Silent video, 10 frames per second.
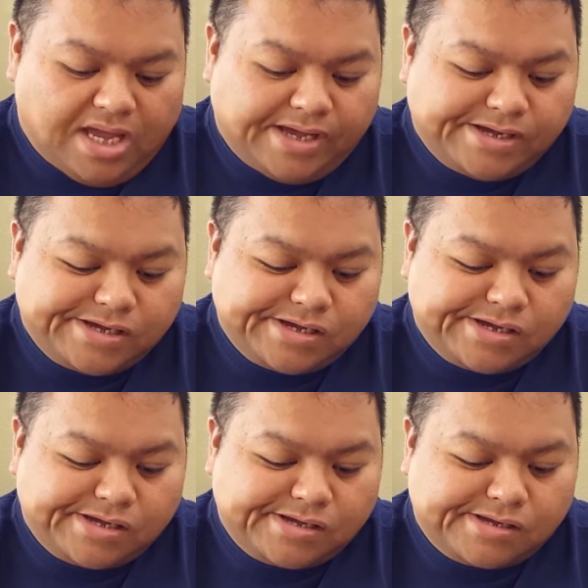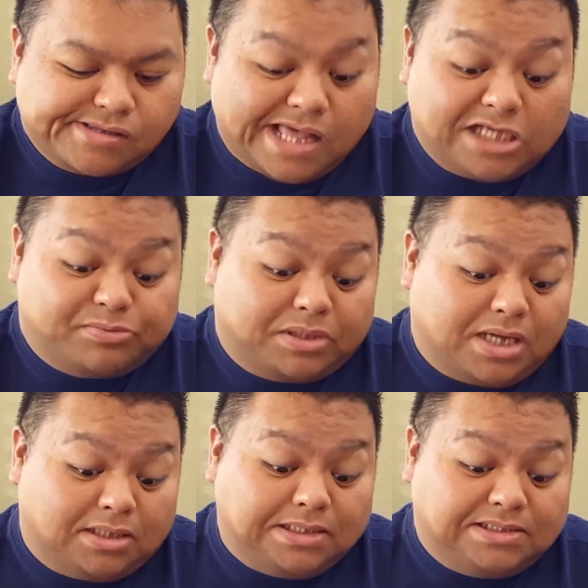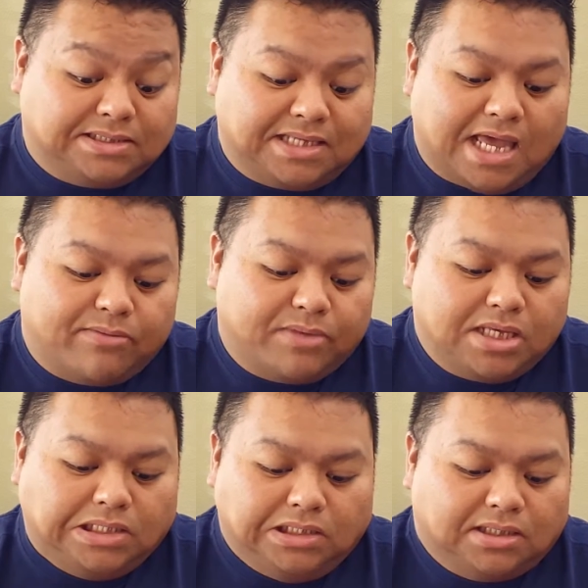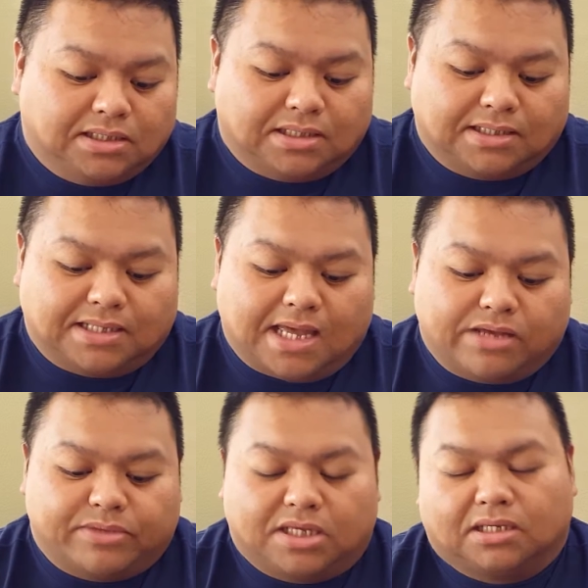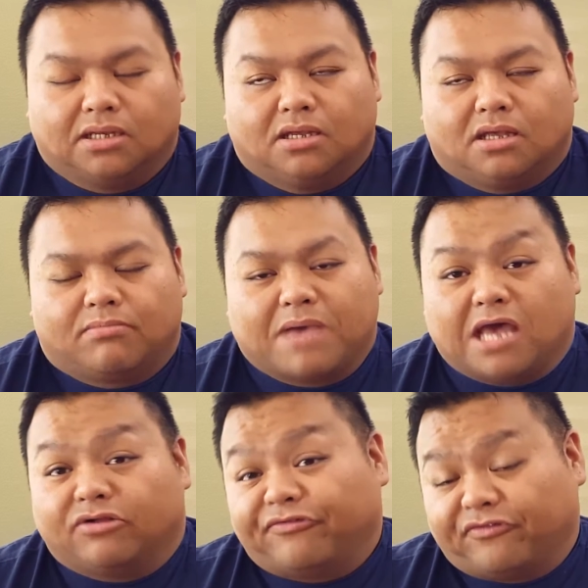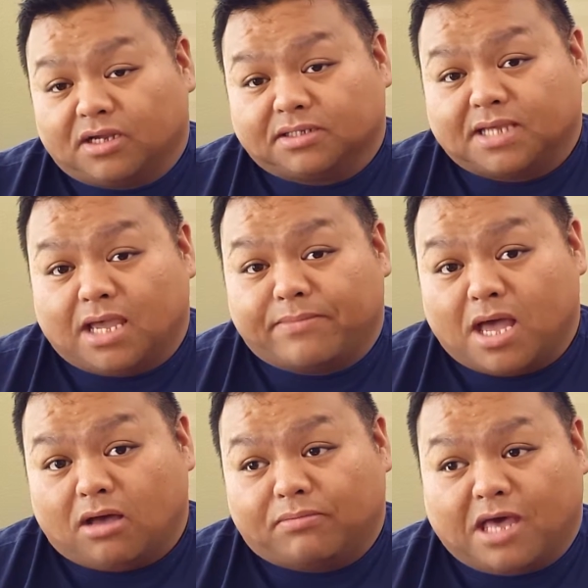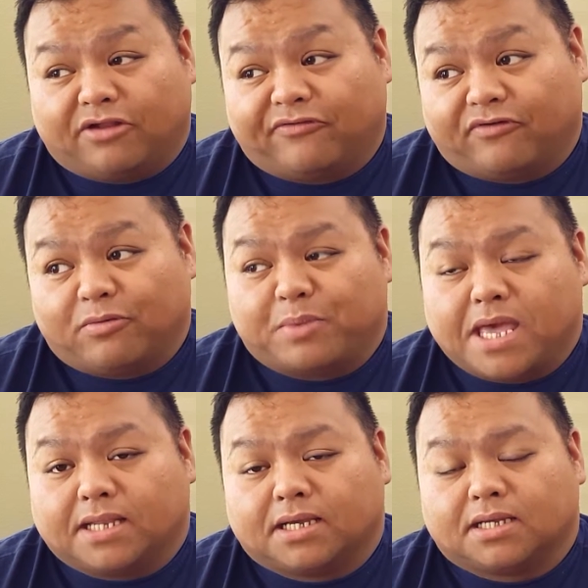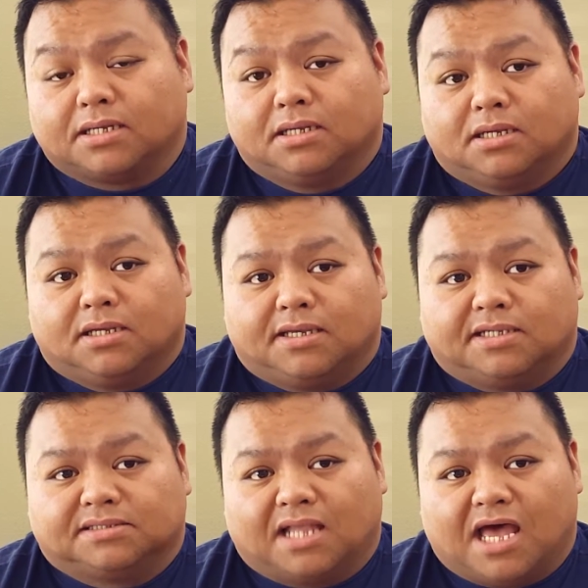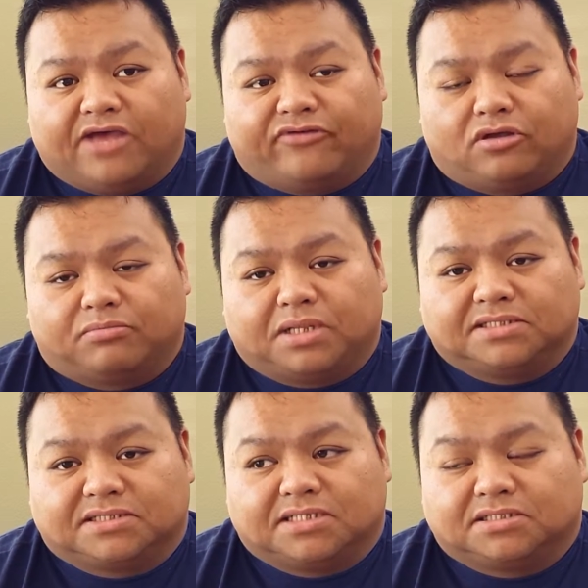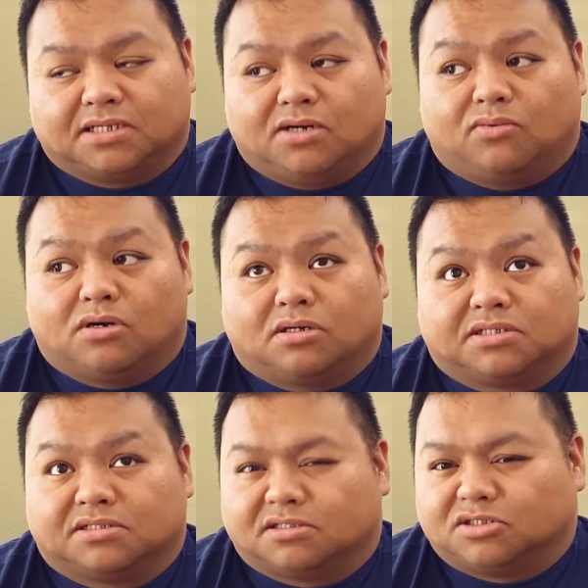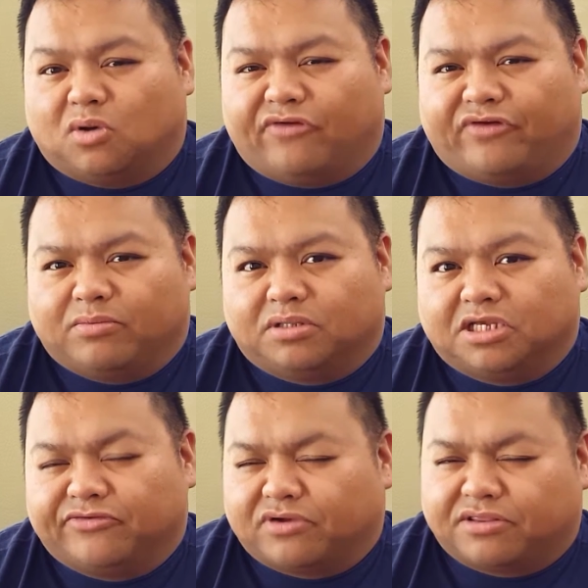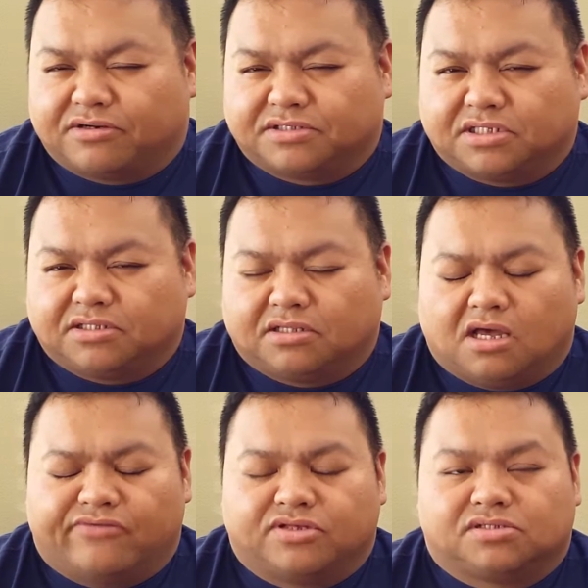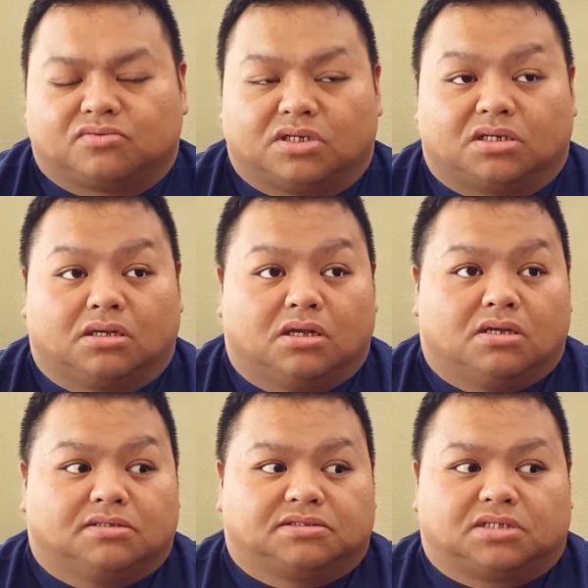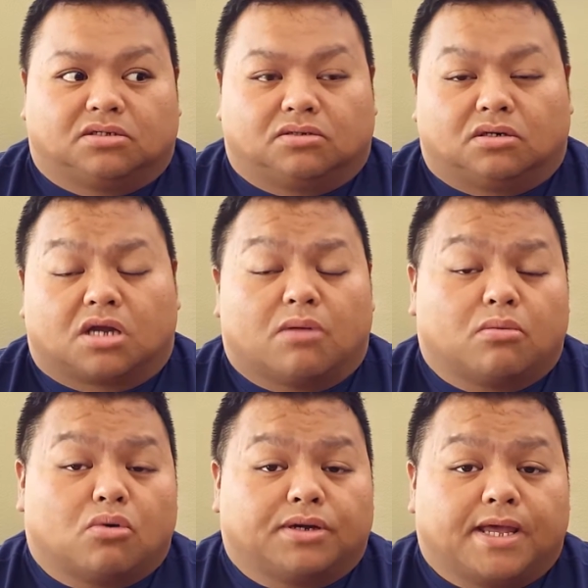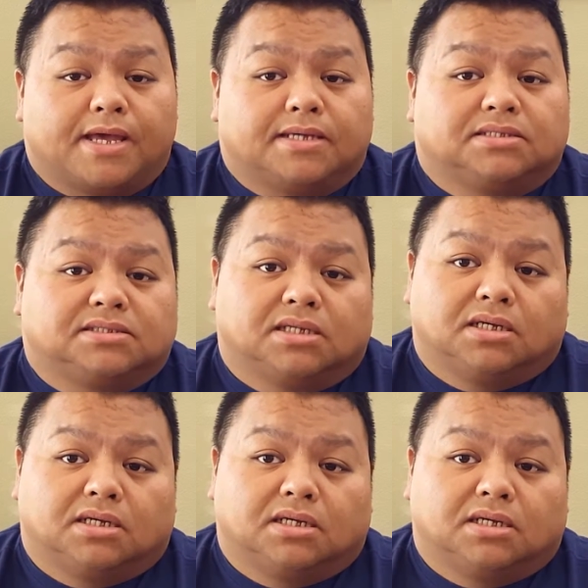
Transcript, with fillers: Uh, last but not least, gaming. Gaming. Battlefront came out. Battlefront Beta is live on PlayStation Network until the twelfth, I believe, or the thirteenth of this week. So a couple more days.